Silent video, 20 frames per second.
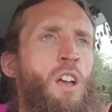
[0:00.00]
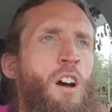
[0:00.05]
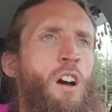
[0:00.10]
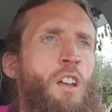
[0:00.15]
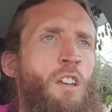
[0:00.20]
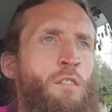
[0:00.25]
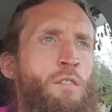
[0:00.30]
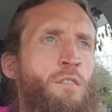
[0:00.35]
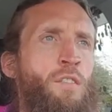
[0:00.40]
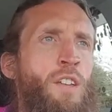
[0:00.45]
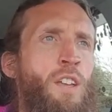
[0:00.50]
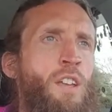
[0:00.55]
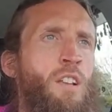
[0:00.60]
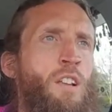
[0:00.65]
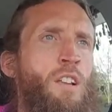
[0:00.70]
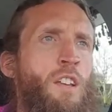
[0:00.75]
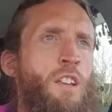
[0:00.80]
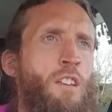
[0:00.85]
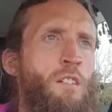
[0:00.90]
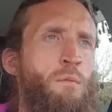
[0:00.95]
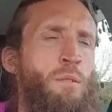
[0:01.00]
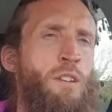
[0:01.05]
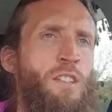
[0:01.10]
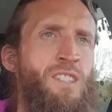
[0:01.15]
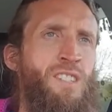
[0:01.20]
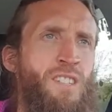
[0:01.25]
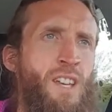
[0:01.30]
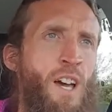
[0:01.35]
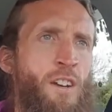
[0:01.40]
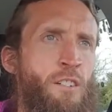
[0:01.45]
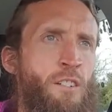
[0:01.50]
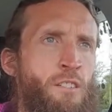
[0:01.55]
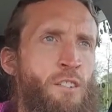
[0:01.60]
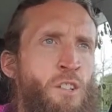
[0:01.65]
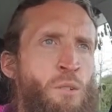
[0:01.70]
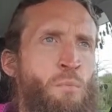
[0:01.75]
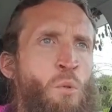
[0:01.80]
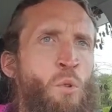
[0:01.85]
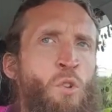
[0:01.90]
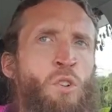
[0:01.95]
I could feel like a bit sadder
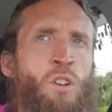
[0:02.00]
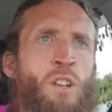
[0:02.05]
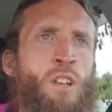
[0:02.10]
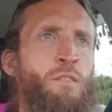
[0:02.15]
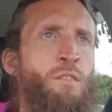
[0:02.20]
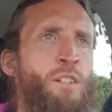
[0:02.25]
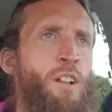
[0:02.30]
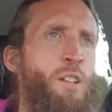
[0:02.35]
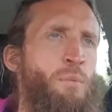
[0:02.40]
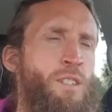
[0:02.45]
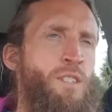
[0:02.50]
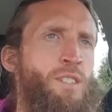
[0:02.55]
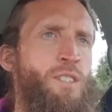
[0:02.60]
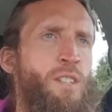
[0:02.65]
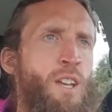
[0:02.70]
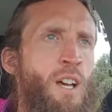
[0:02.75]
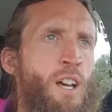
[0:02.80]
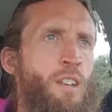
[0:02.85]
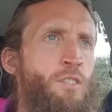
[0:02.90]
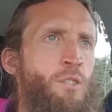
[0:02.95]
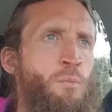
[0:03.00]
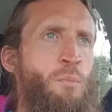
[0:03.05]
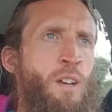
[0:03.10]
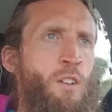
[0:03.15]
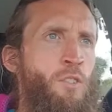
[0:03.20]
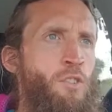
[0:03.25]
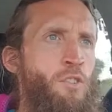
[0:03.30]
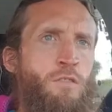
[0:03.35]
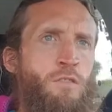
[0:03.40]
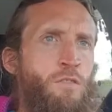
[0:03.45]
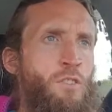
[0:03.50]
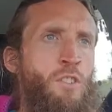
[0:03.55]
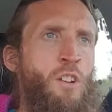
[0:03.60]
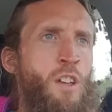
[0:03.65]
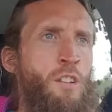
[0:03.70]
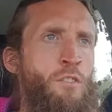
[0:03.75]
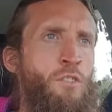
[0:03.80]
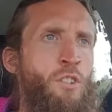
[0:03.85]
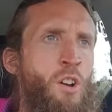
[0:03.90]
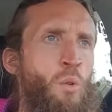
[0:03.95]
in the morning. Felt a bit sad somehow, just from
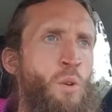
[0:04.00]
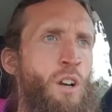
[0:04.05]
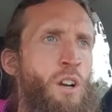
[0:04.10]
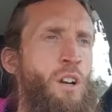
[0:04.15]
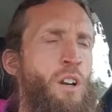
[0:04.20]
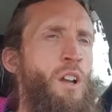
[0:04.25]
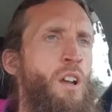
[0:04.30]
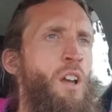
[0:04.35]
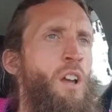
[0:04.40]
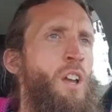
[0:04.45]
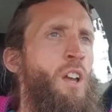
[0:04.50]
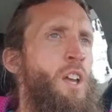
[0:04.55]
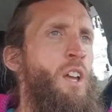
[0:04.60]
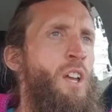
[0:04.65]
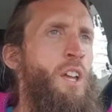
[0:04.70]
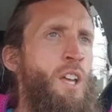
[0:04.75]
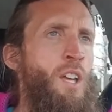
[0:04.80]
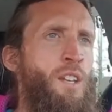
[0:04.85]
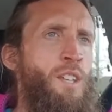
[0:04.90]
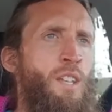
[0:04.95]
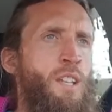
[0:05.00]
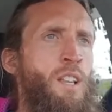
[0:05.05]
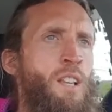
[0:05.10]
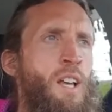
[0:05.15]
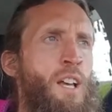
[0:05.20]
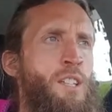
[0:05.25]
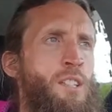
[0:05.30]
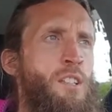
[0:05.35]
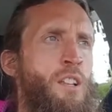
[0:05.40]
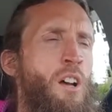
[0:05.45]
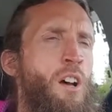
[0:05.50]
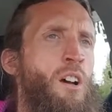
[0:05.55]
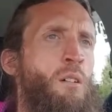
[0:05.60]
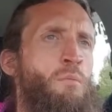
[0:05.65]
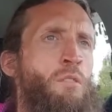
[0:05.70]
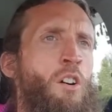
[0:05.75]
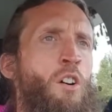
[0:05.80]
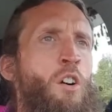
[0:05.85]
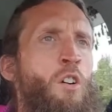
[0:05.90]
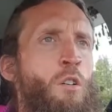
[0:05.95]
out of nowhere. It didn't last
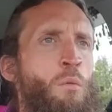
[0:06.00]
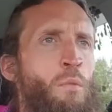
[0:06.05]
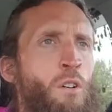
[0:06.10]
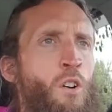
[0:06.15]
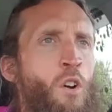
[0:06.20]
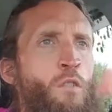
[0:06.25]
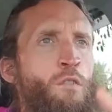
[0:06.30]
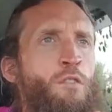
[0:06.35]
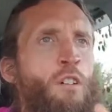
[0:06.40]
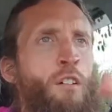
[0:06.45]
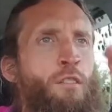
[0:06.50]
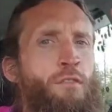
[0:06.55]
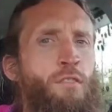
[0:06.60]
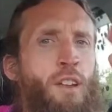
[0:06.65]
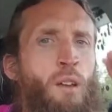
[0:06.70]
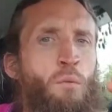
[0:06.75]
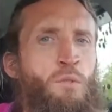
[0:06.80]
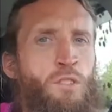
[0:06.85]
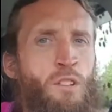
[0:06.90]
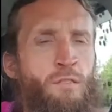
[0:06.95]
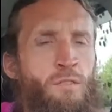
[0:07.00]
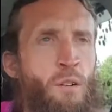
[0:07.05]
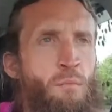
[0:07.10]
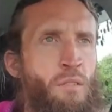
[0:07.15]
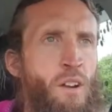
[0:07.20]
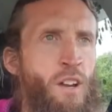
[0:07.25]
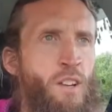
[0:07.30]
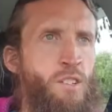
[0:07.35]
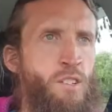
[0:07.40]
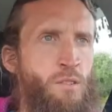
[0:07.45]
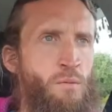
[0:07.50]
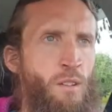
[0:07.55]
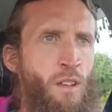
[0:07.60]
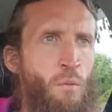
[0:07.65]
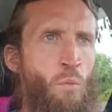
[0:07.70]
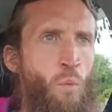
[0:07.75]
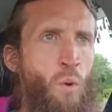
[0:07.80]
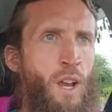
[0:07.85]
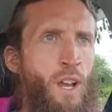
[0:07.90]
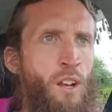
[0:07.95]
long, but my overall frequency and vibrations was
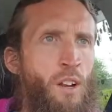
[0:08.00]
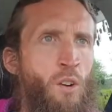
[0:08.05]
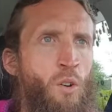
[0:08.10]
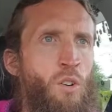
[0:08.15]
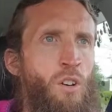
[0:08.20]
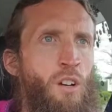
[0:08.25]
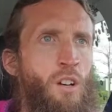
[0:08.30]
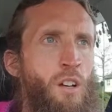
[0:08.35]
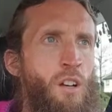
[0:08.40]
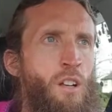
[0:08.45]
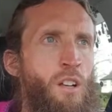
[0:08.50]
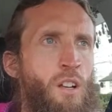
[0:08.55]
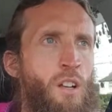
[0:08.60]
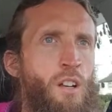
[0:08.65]
like way lower.